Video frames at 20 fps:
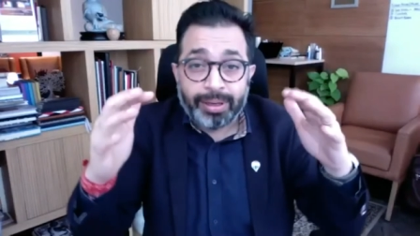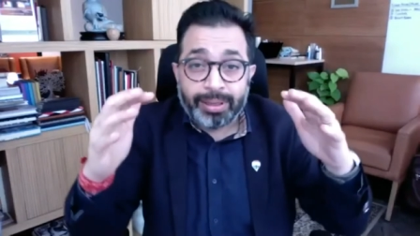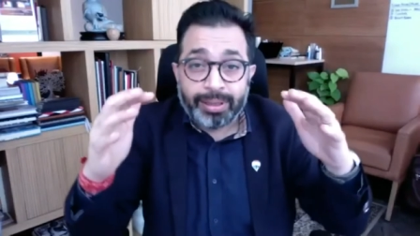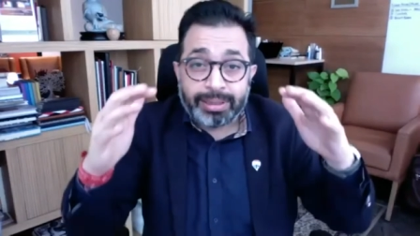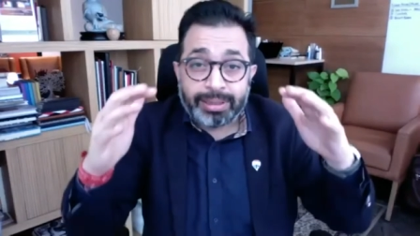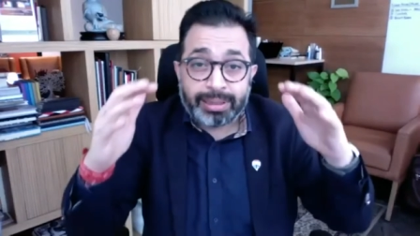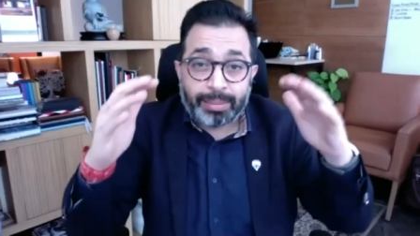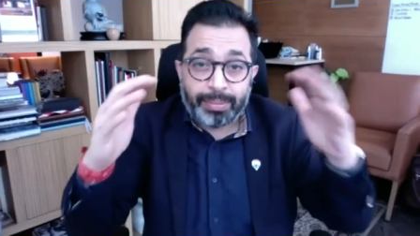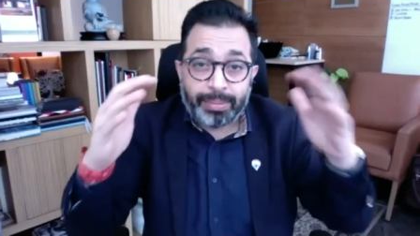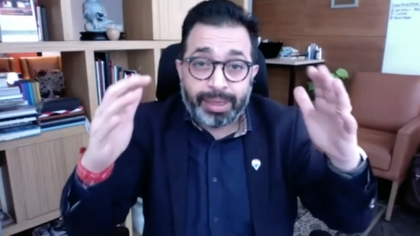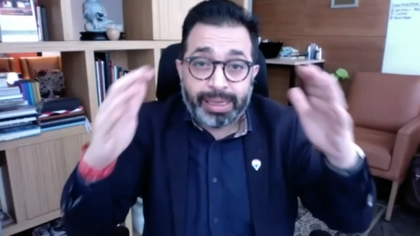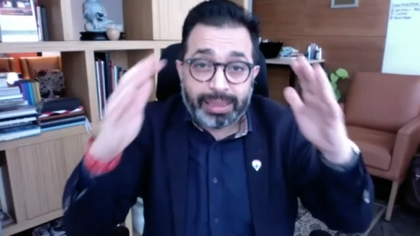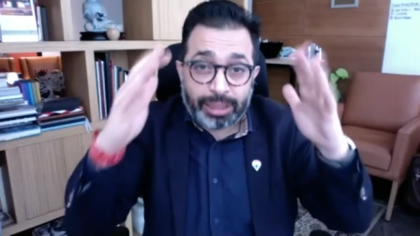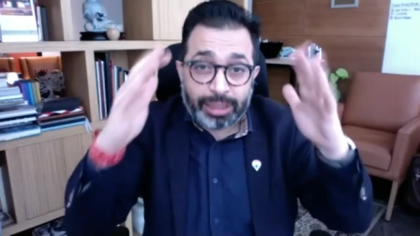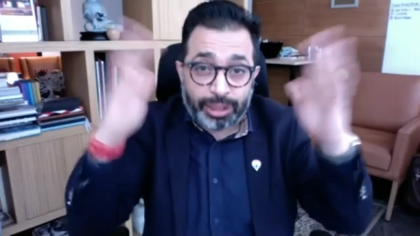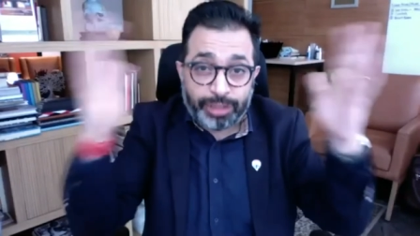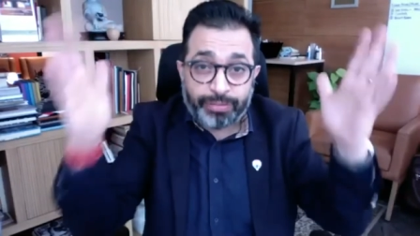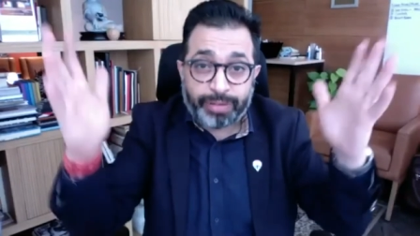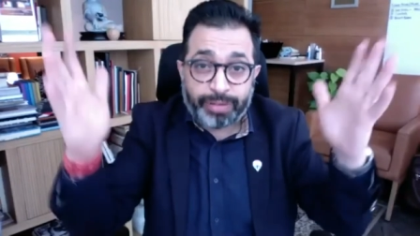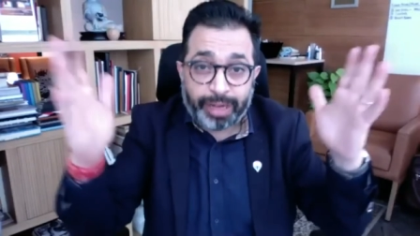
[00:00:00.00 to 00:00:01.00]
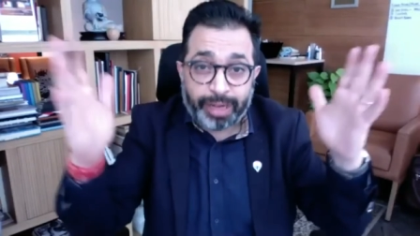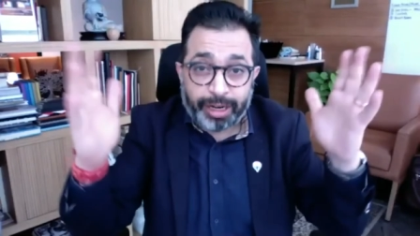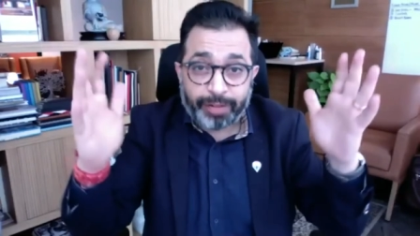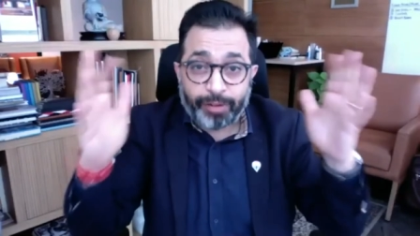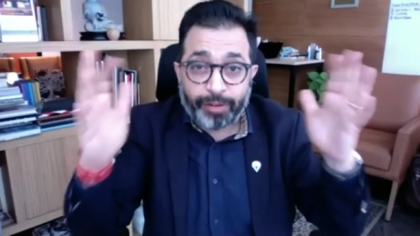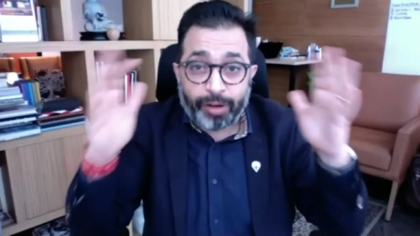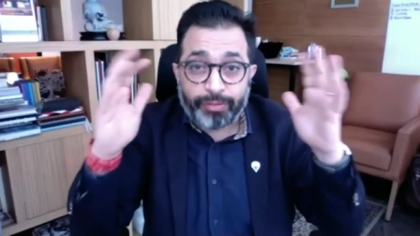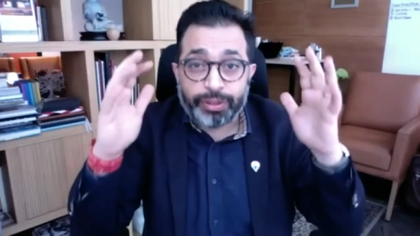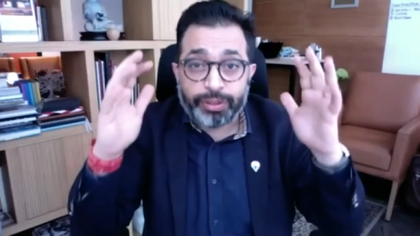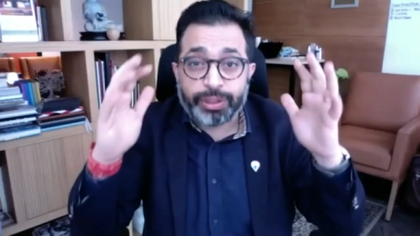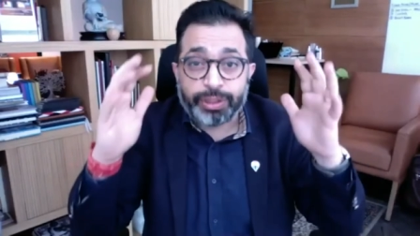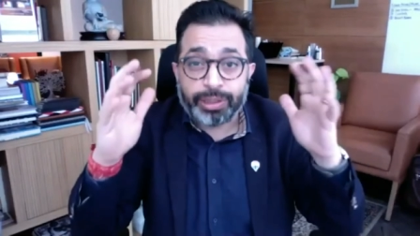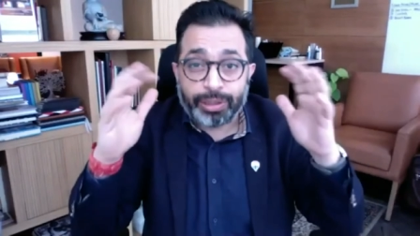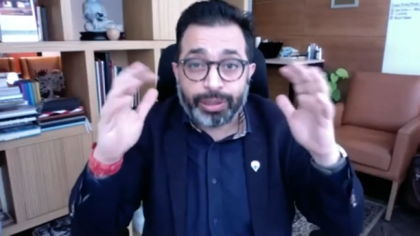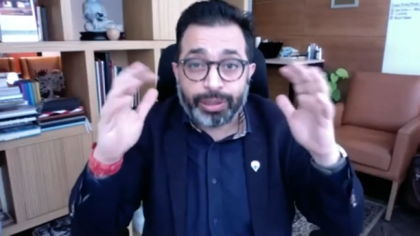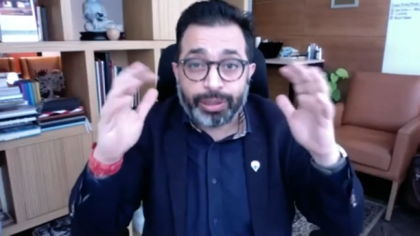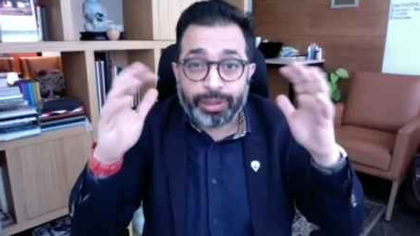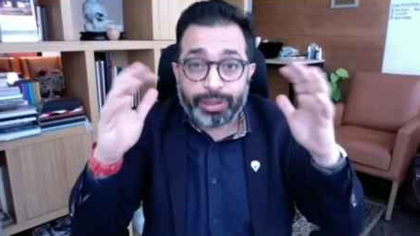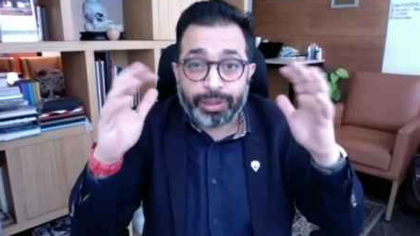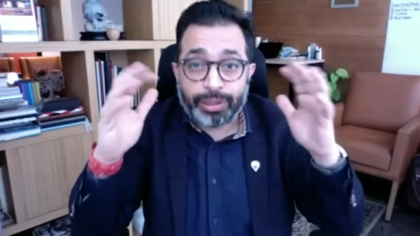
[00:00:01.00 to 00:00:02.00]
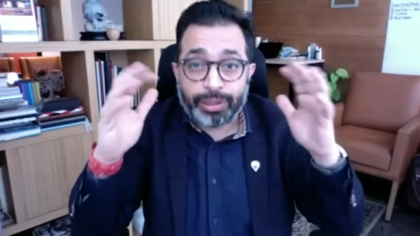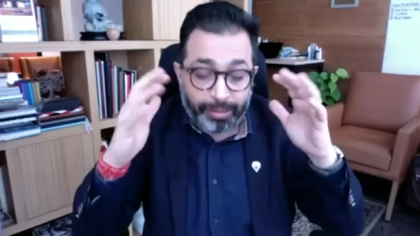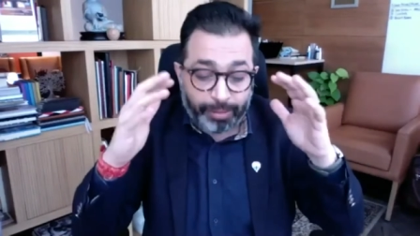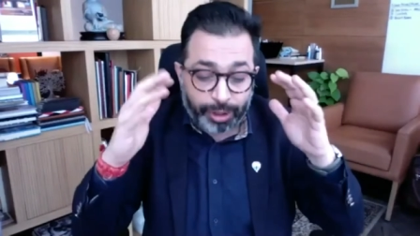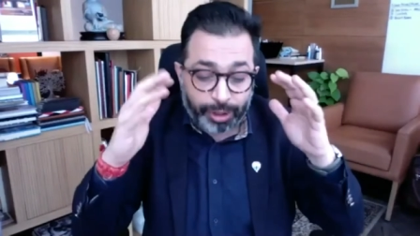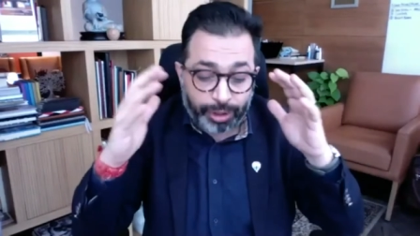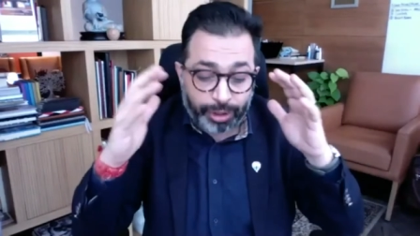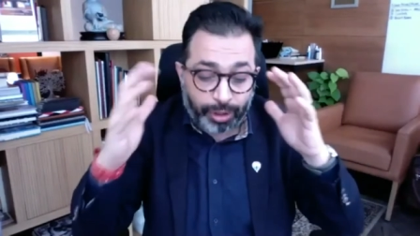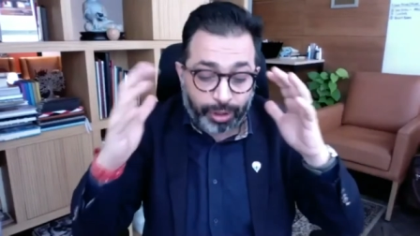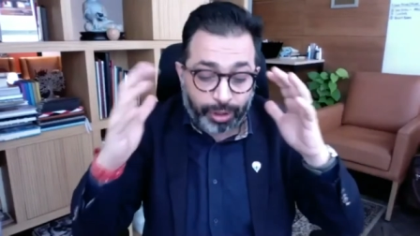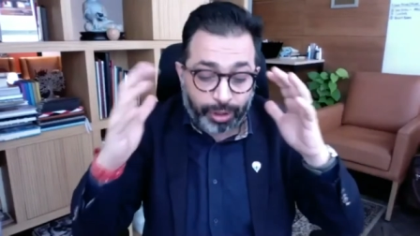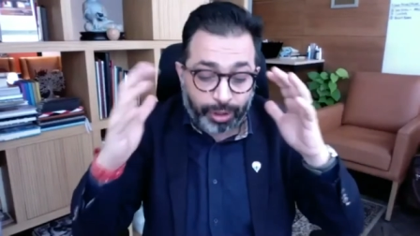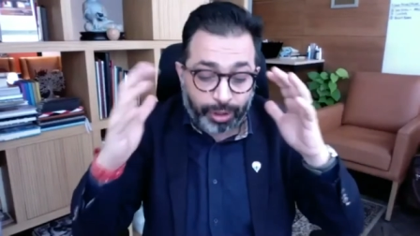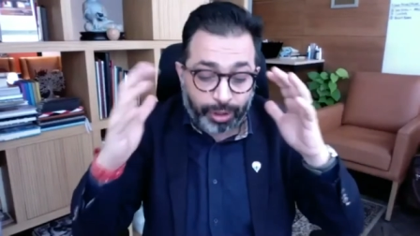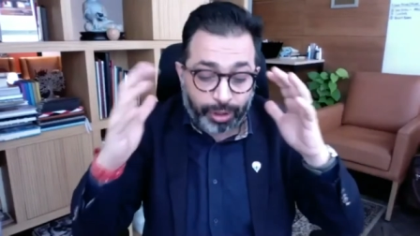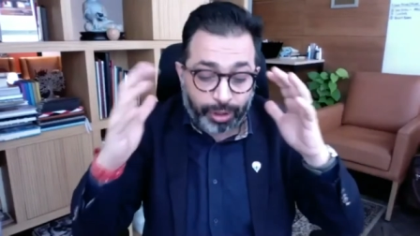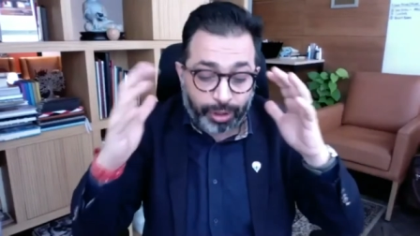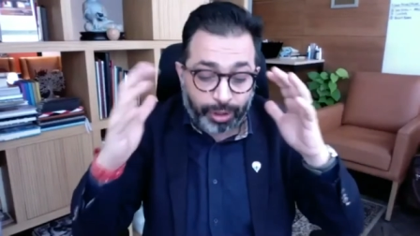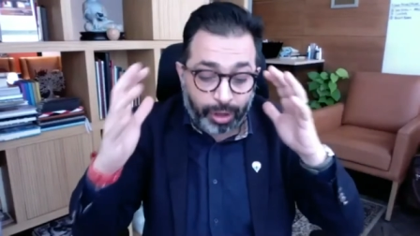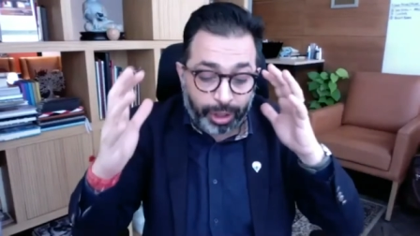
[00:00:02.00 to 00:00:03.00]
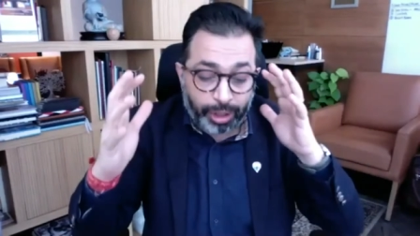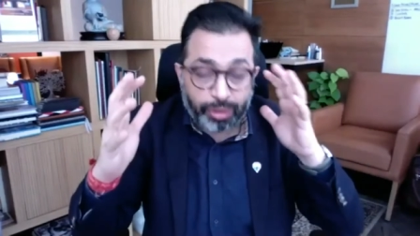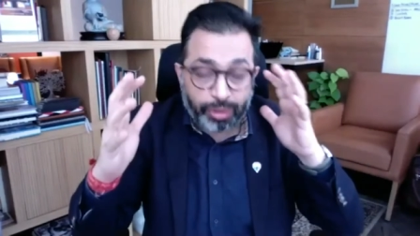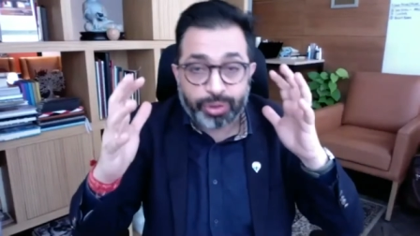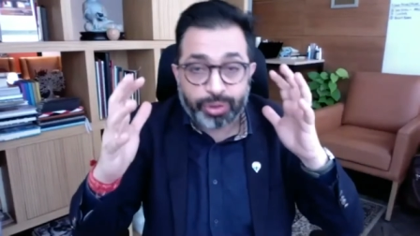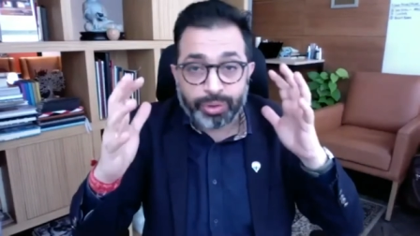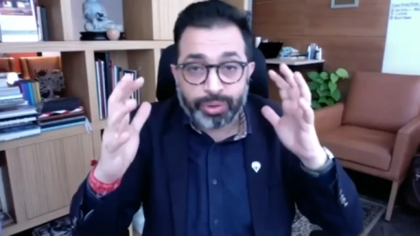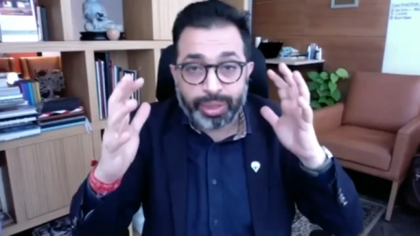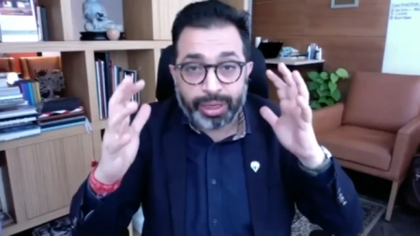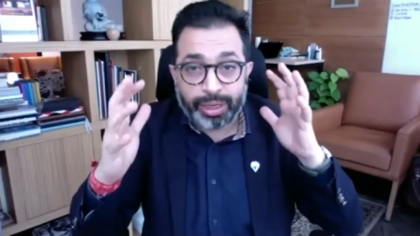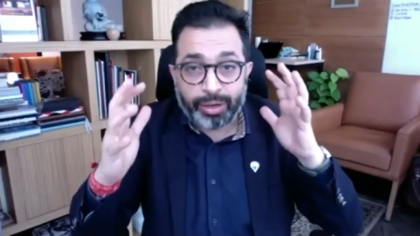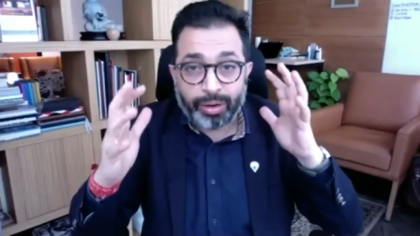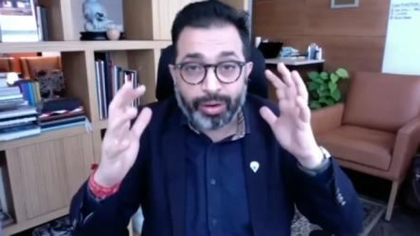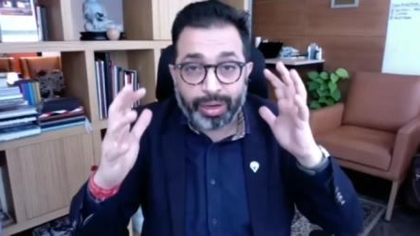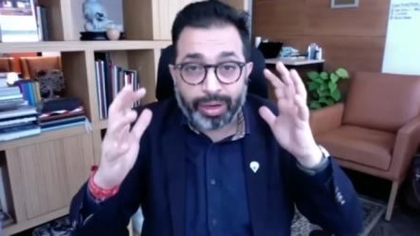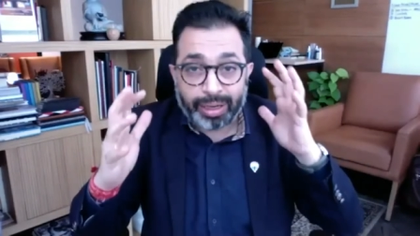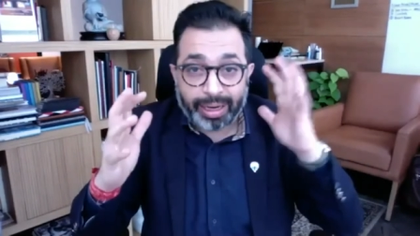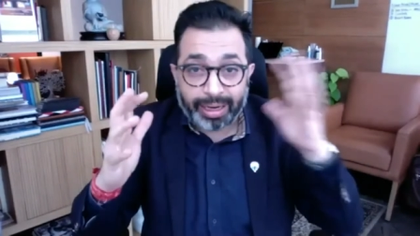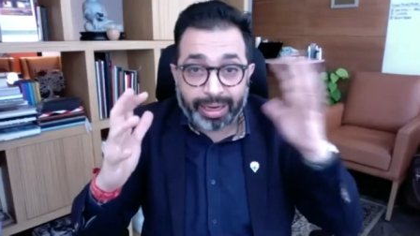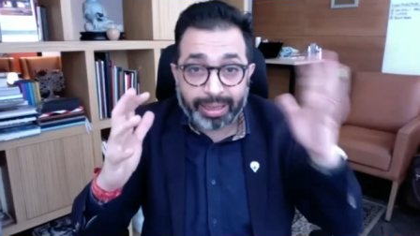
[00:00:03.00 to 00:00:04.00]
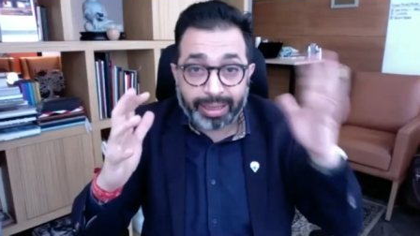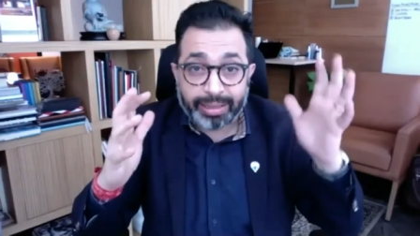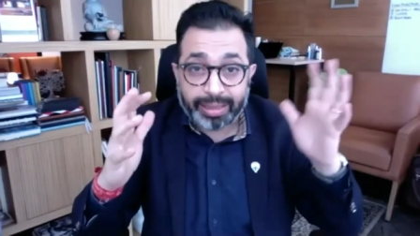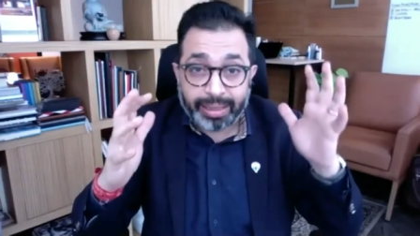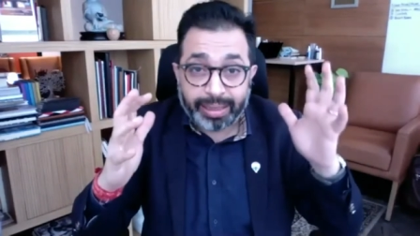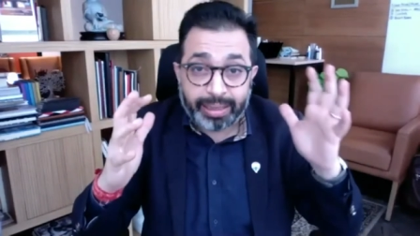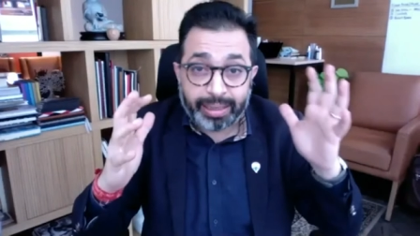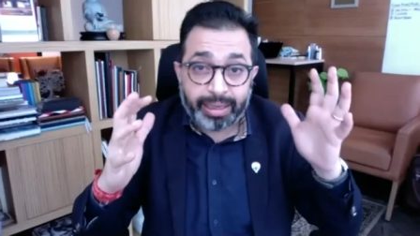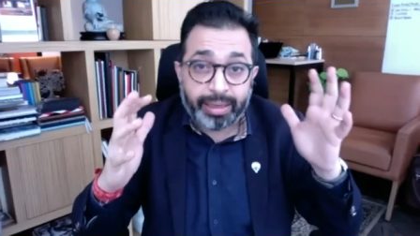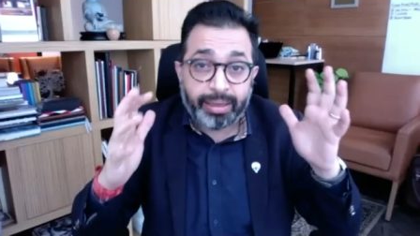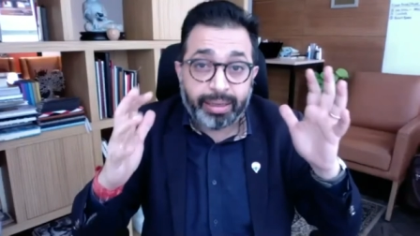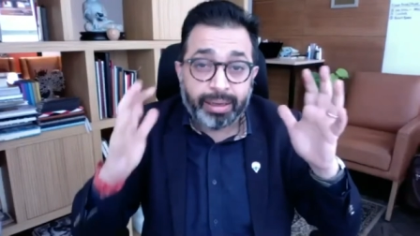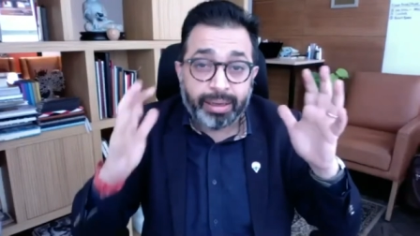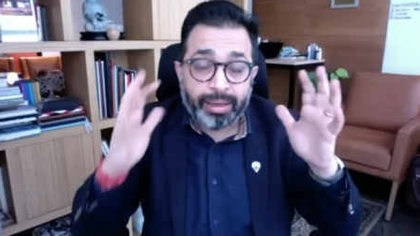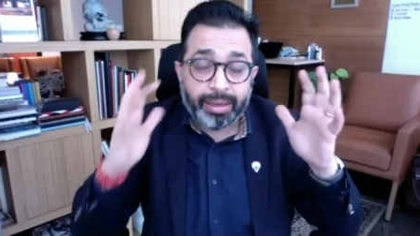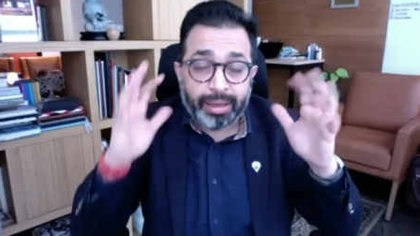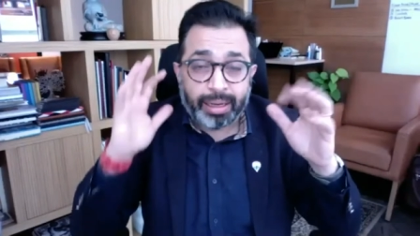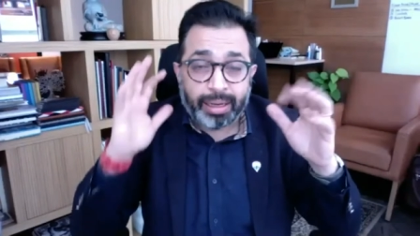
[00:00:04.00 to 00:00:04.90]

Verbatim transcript: somebody as chief creative officer of your company which continues to think on critical thinking